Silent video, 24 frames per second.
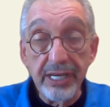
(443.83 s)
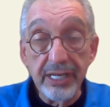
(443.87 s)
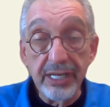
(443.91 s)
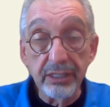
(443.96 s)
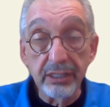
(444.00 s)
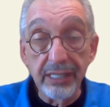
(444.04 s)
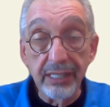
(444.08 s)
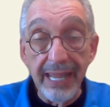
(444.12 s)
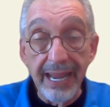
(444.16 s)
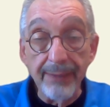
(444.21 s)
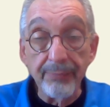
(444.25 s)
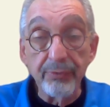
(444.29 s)

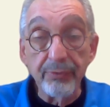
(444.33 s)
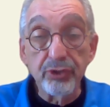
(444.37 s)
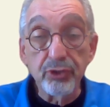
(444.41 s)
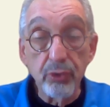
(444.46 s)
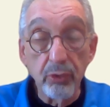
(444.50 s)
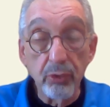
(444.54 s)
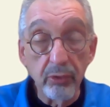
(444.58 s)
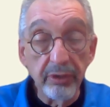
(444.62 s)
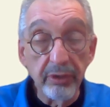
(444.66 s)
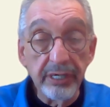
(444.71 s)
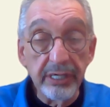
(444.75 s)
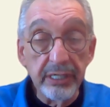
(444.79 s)
and
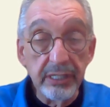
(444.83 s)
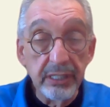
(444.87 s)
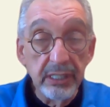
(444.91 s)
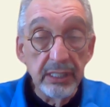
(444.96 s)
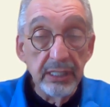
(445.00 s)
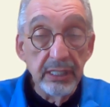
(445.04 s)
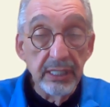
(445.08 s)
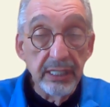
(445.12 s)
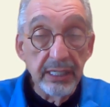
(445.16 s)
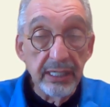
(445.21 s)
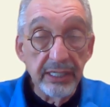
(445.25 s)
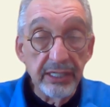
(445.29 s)
laboratory
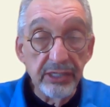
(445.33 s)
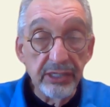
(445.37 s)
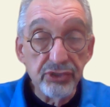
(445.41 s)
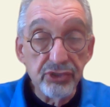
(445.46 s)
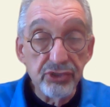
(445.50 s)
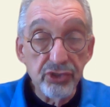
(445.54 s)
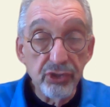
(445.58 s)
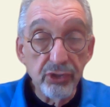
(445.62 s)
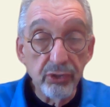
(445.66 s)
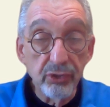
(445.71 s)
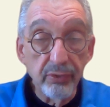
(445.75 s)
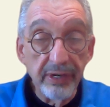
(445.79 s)

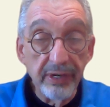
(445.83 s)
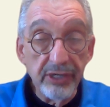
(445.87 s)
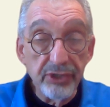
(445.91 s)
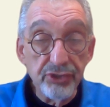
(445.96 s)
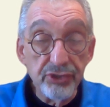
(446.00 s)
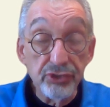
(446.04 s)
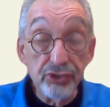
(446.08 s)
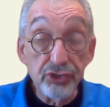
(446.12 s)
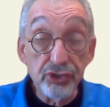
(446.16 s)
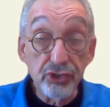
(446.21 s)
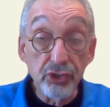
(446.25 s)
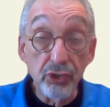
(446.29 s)

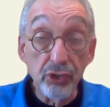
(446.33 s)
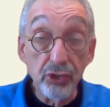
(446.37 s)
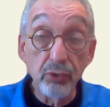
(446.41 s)
considerations.